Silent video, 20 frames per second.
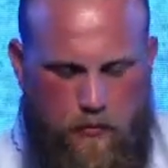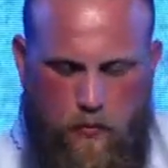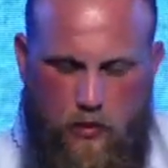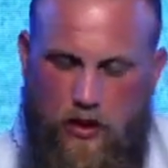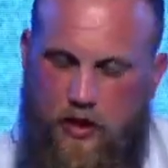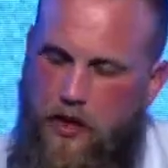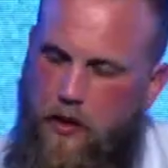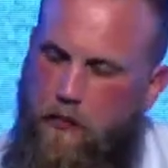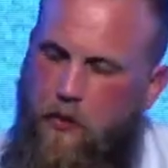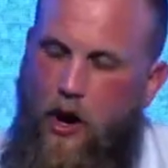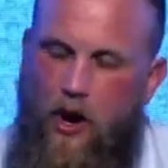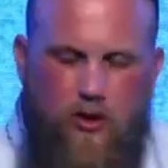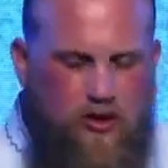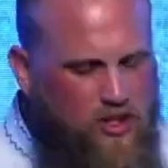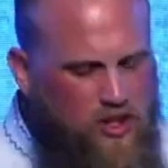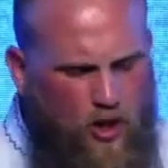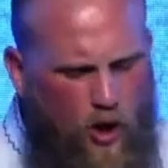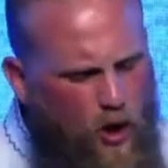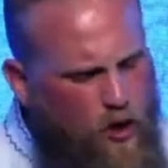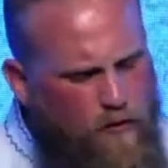really a
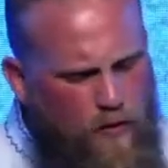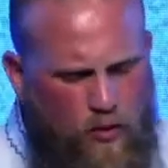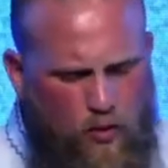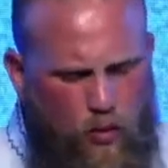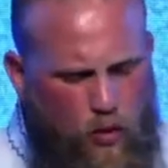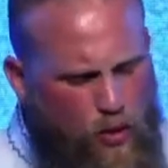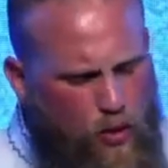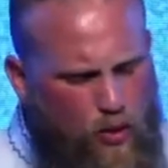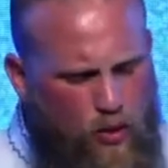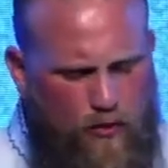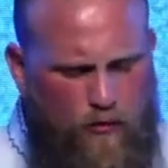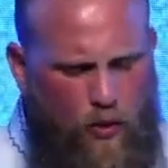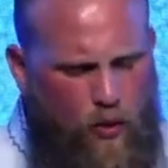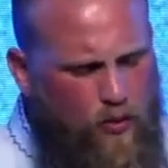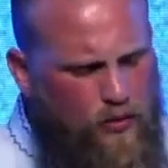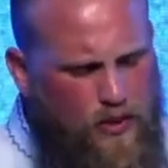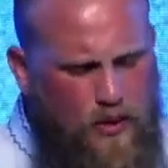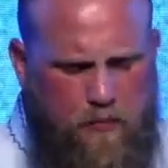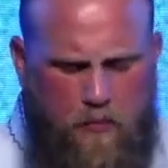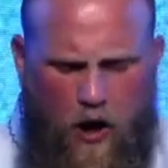post COVID world have
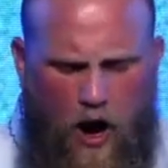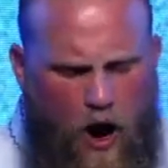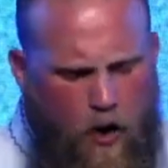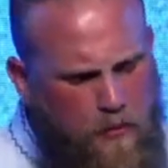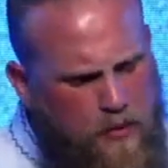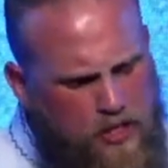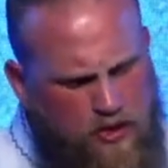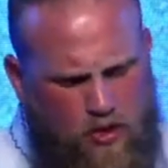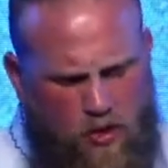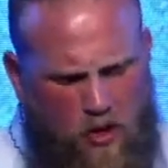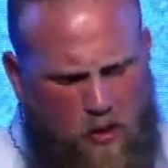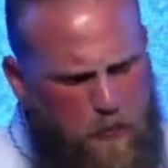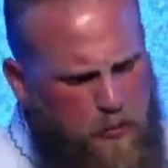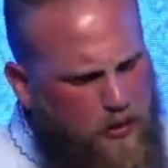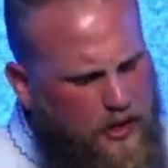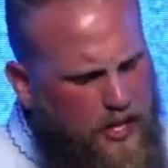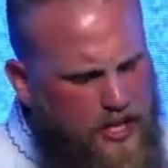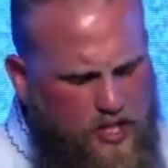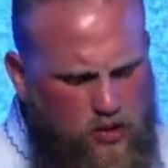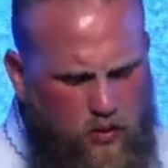only brought me to a
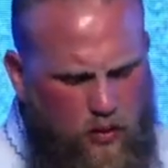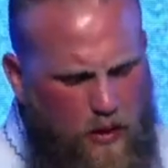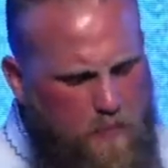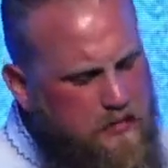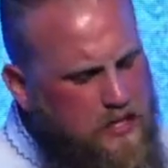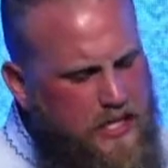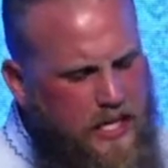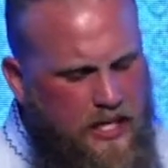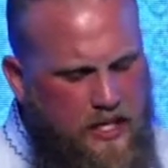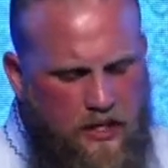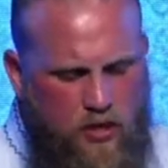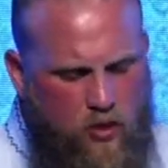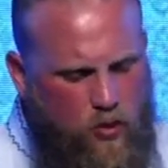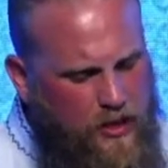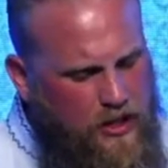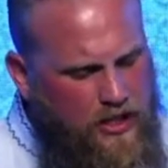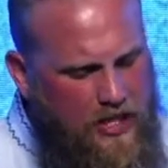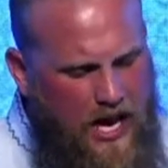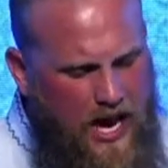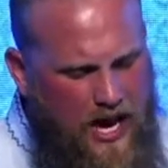place where I'm beginning to
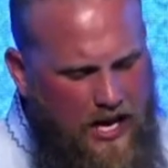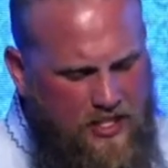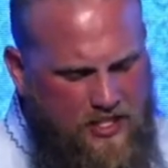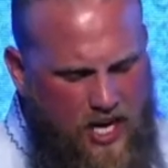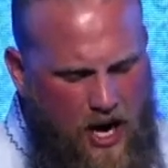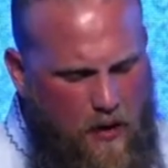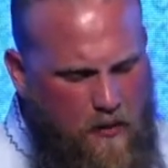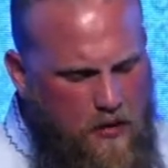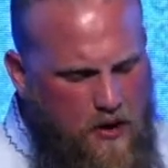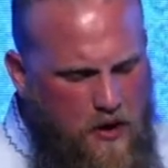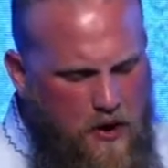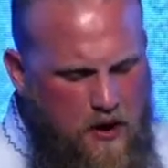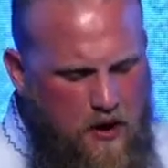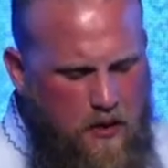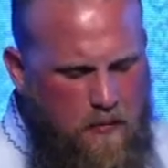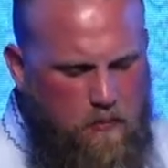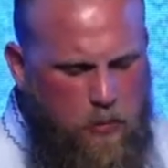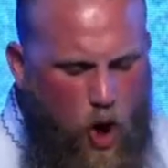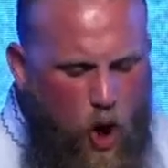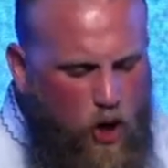realize how
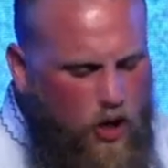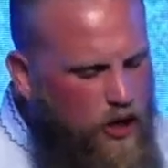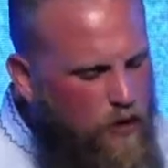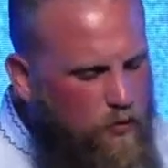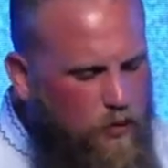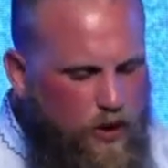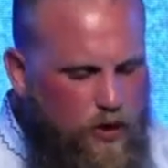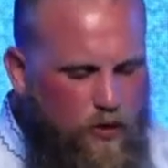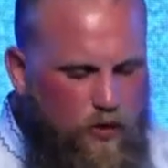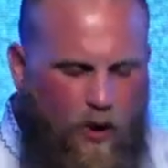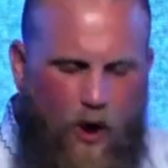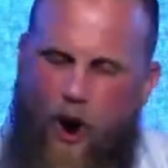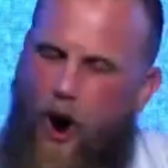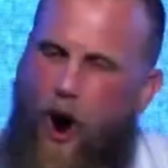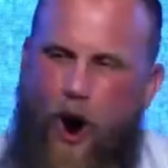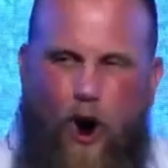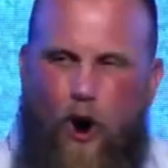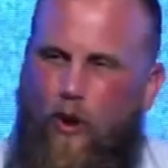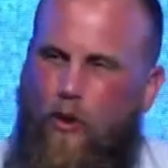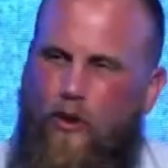broken we
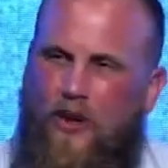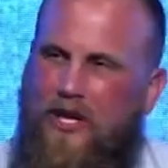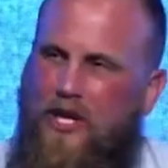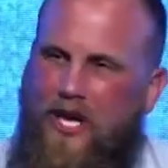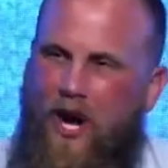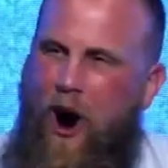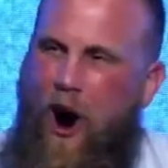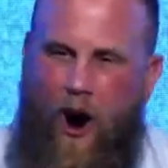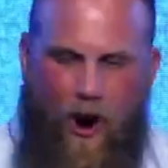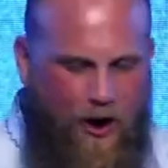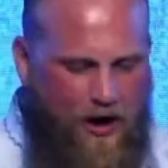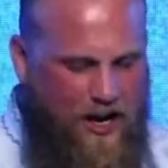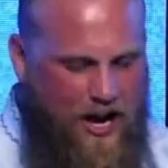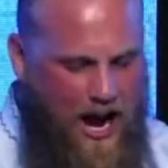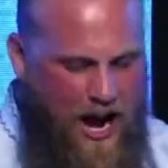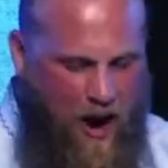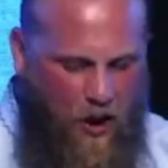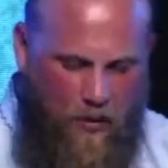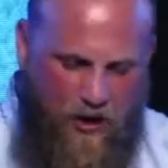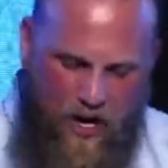all really are and
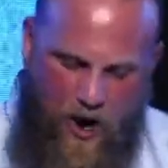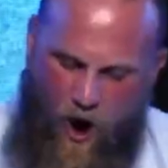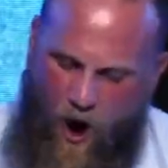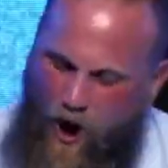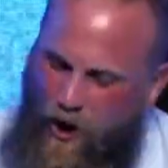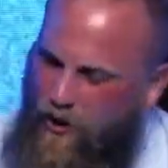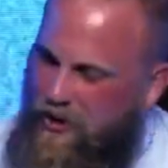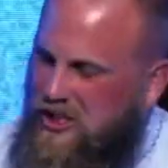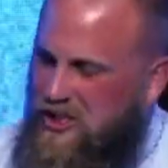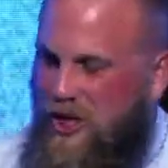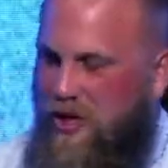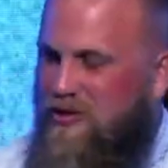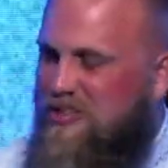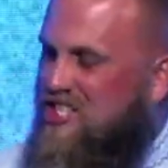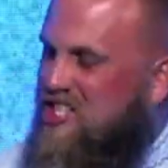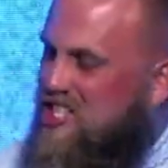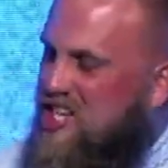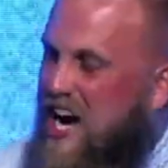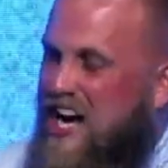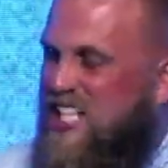how we all so
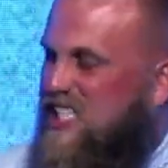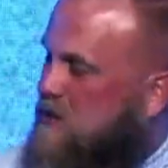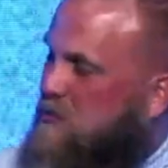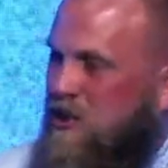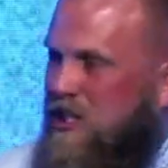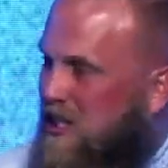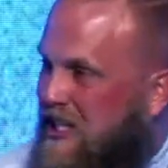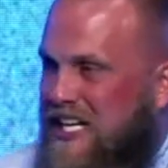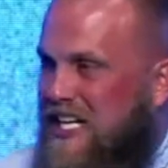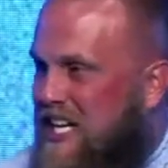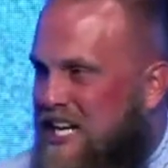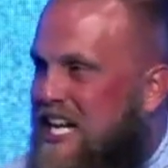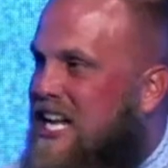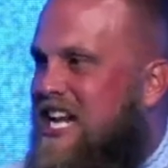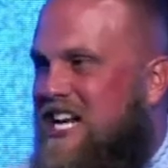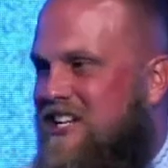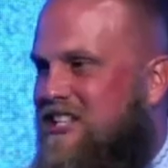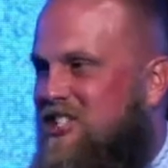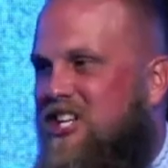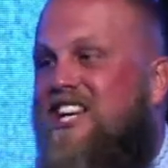desperately
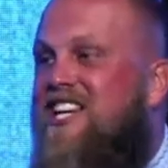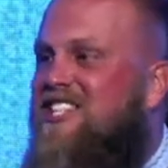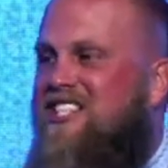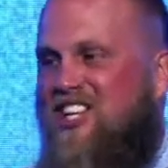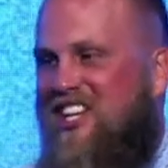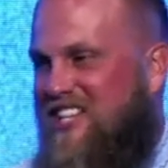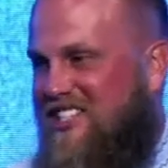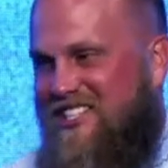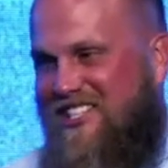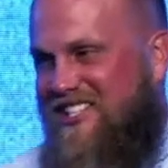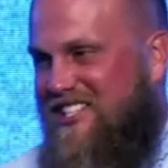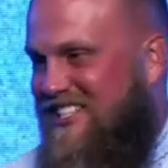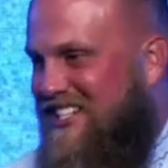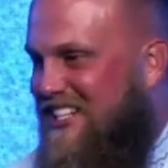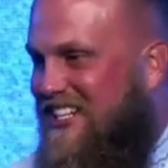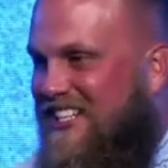need Jesus.